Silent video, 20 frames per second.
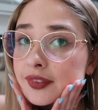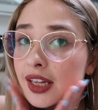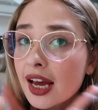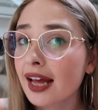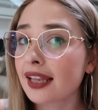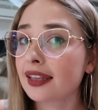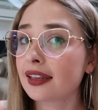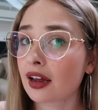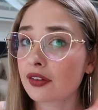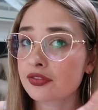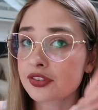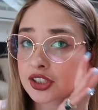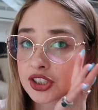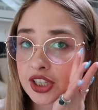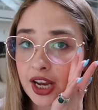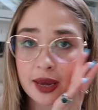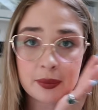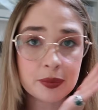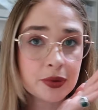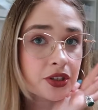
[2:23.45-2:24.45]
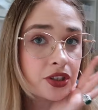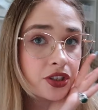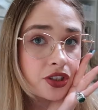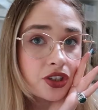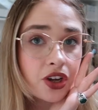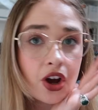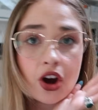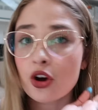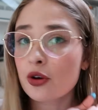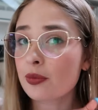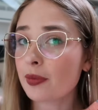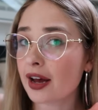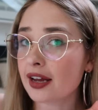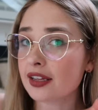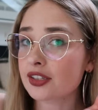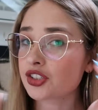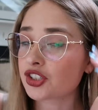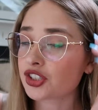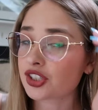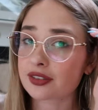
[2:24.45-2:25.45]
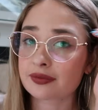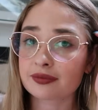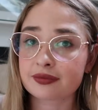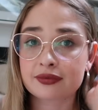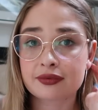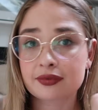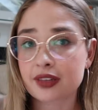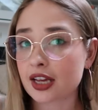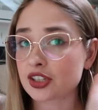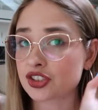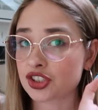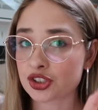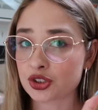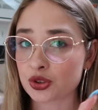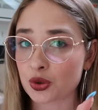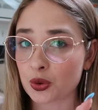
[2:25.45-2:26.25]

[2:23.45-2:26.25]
I love the shape so much. They're just